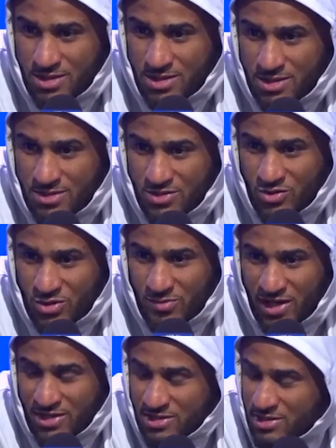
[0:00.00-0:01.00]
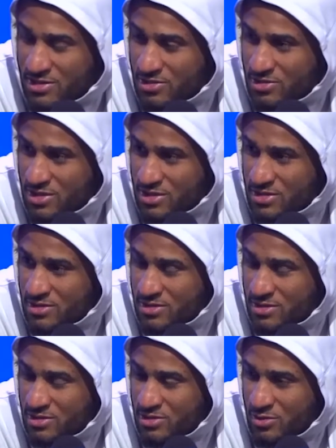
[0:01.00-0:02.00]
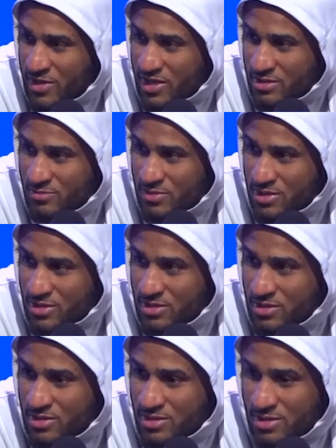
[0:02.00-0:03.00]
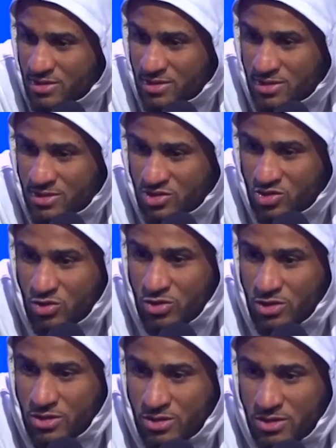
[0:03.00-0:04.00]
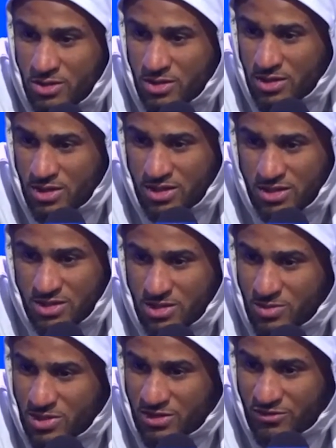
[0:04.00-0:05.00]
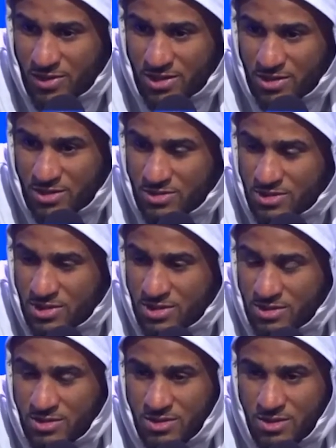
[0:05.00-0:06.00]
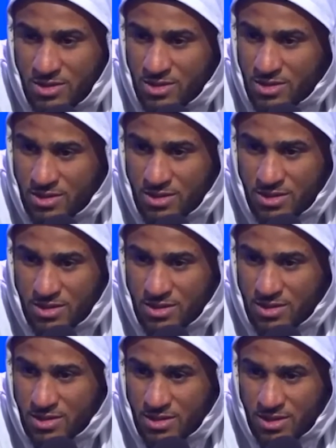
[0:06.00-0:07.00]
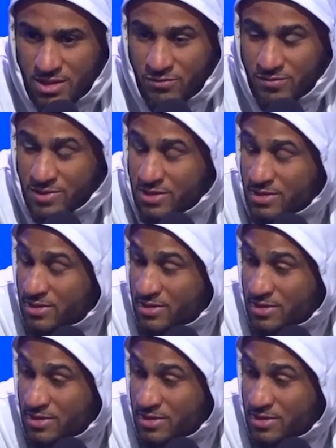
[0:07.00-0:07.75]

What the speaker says: his quarterback skills, and you know, make him be a scorer and just limit everybody else and go from there.